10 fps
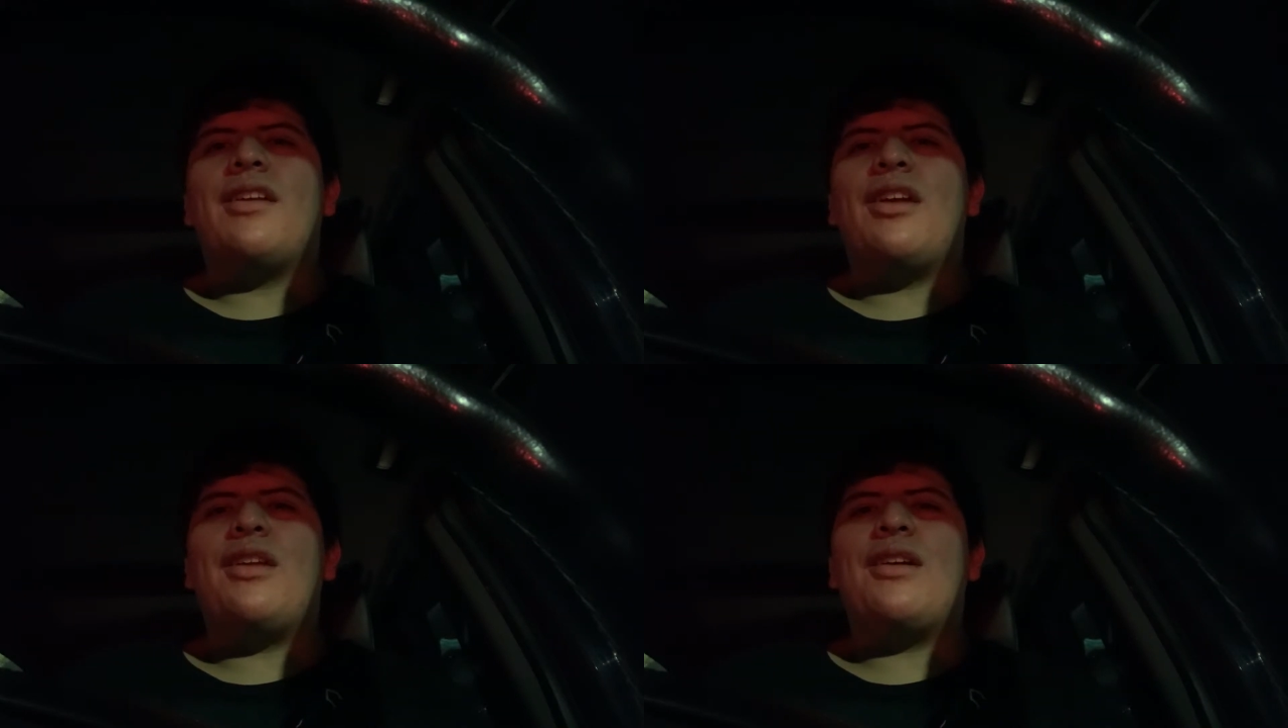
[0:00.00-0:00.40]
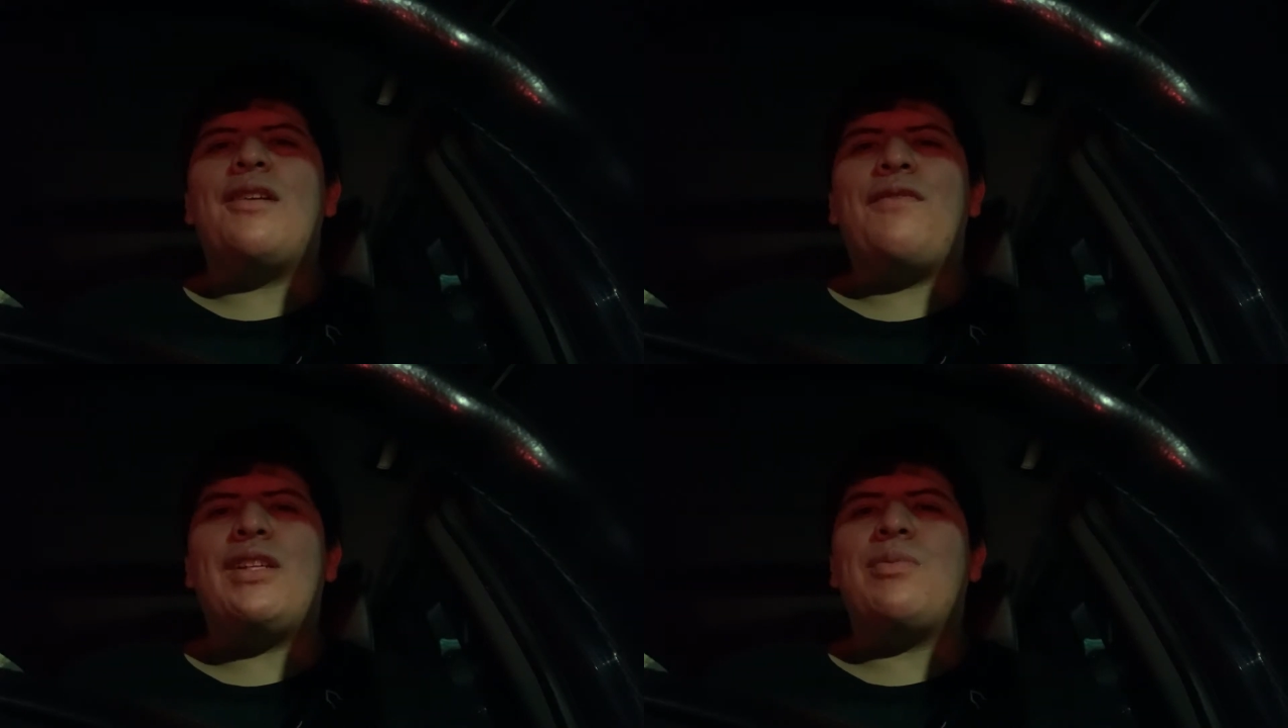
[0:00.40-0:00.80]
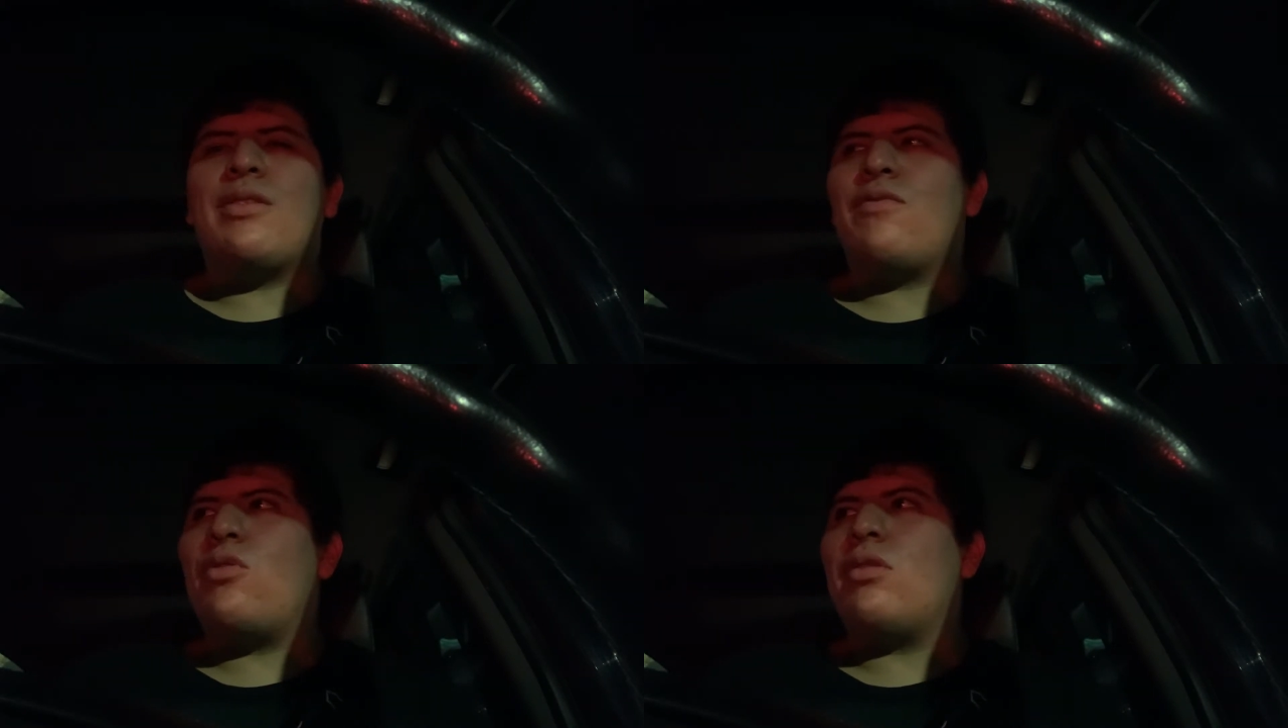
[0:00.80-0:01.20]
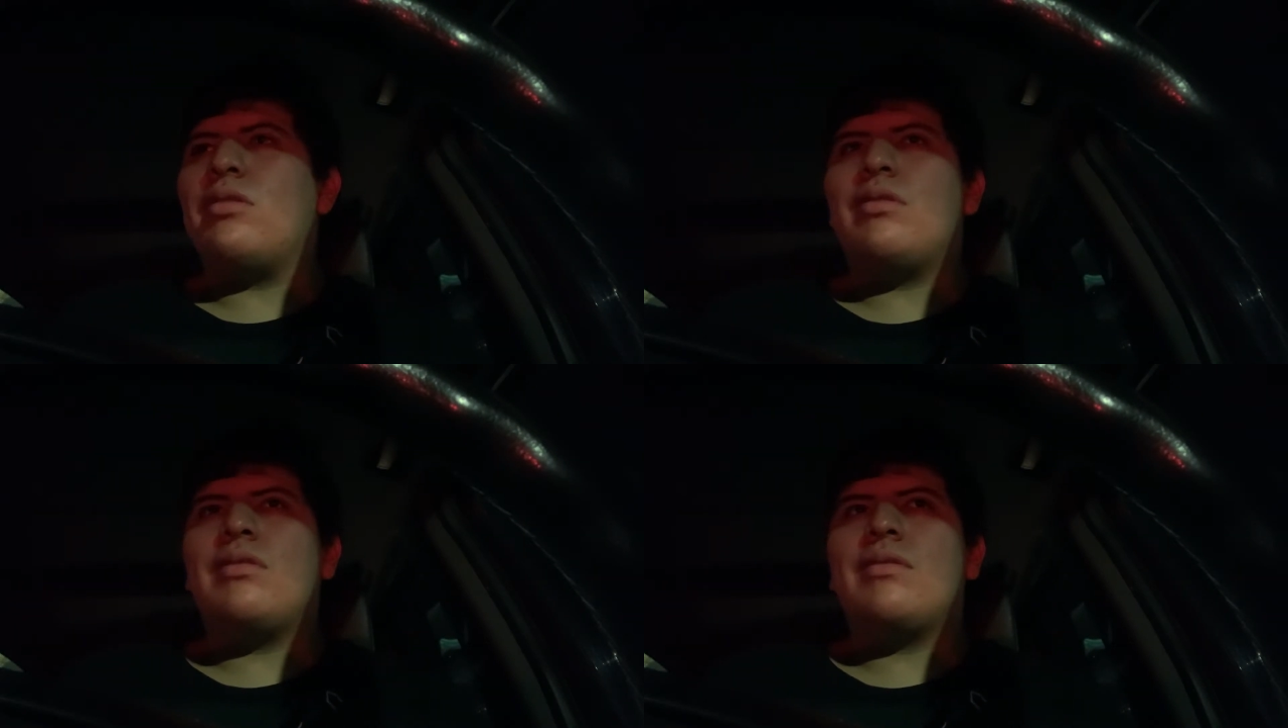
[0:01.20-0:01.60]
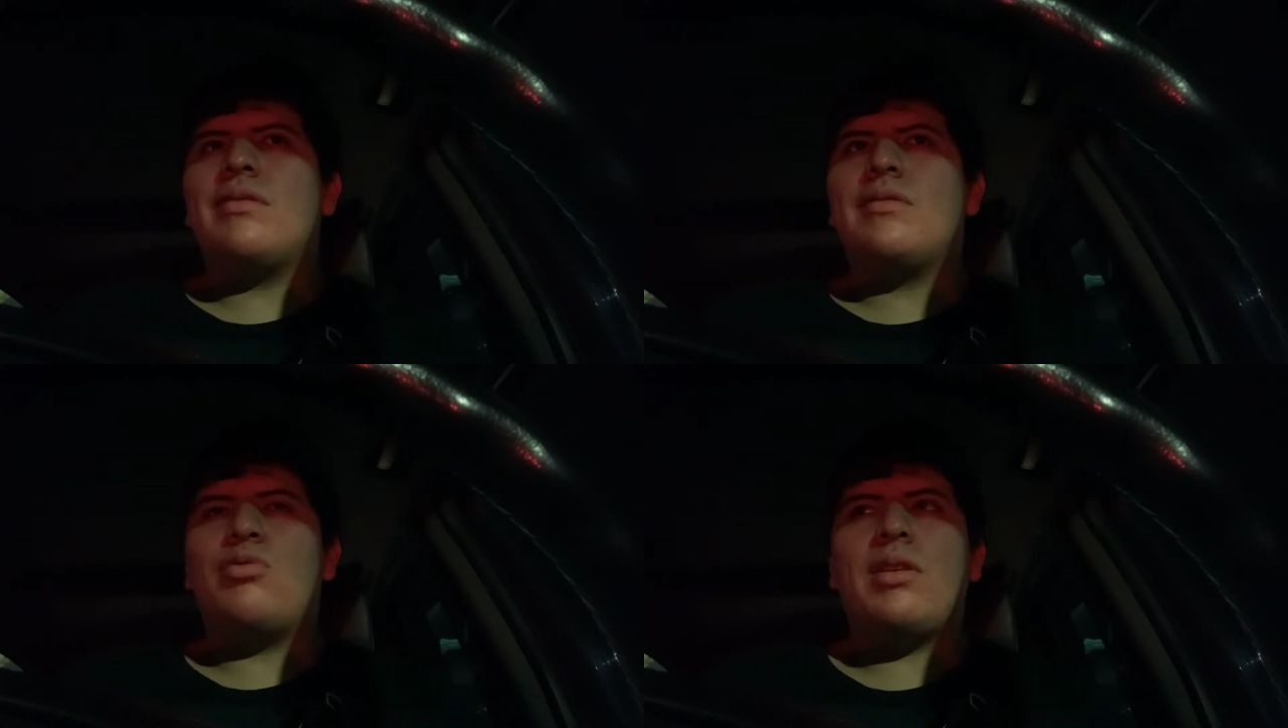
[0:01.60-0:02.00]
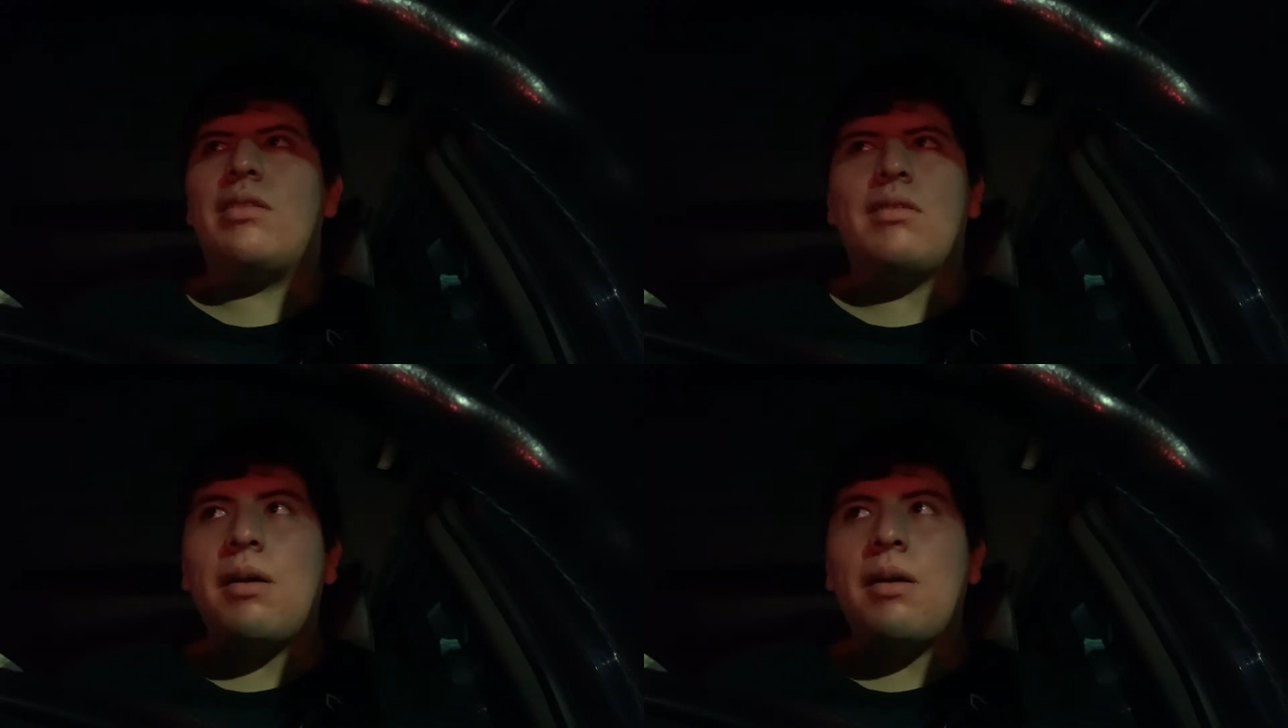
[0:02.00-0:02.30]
and Facebook, of course, Twitter.